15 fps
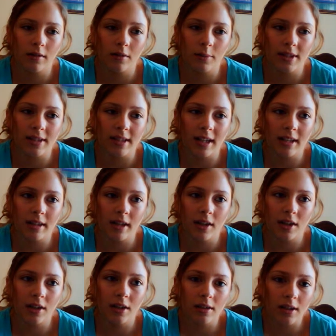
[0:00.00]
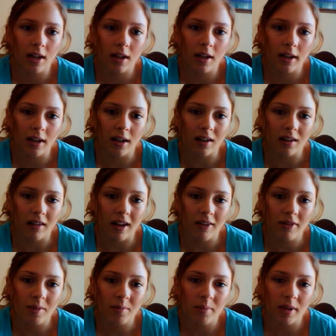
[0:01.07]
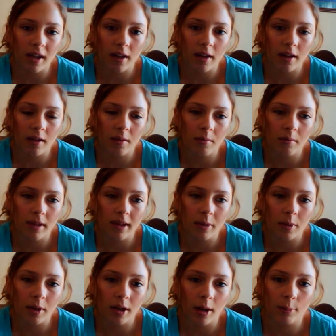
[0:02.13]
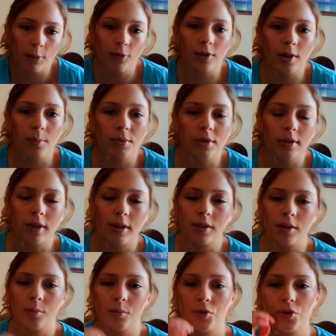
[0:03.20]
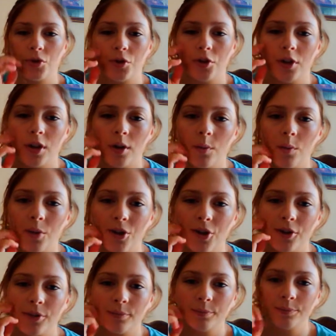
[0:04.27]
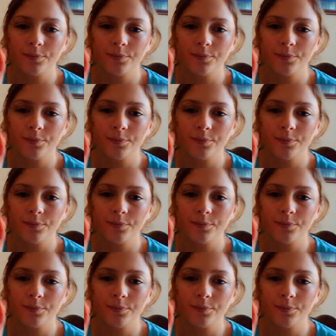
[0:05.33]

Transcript: we stayed there until like 11 p.m. and then we got moved up to like the maternity ward.